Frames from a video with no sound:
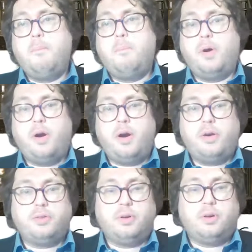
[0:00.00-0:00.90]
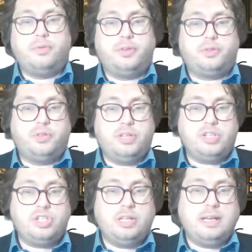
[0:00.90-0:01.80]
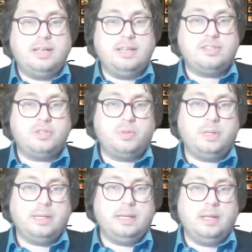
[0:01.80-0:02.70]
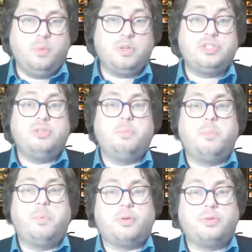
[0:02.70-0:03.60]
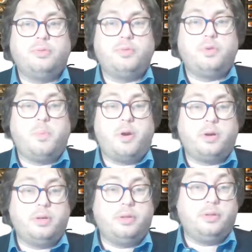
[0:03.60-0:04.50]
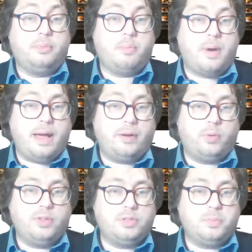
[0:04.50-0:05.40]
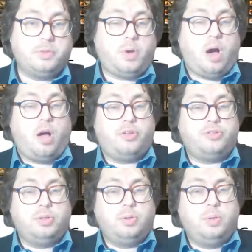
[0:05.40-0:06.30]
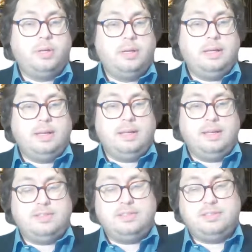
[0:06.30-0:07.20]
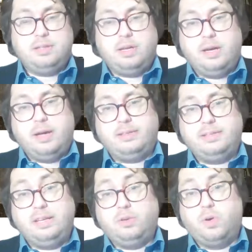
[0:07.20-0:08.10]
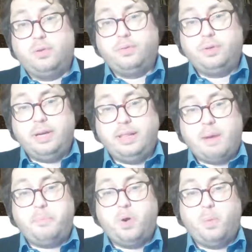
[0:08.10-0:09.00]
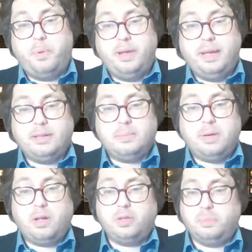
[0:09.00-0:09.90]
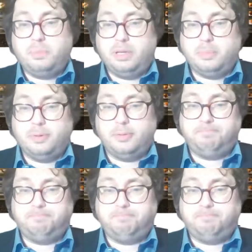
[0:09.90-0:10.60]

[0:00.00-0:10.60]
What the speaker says: part of a tradition and history, which is important for Moroccan migrants, but also is taken over and appropriated by other people.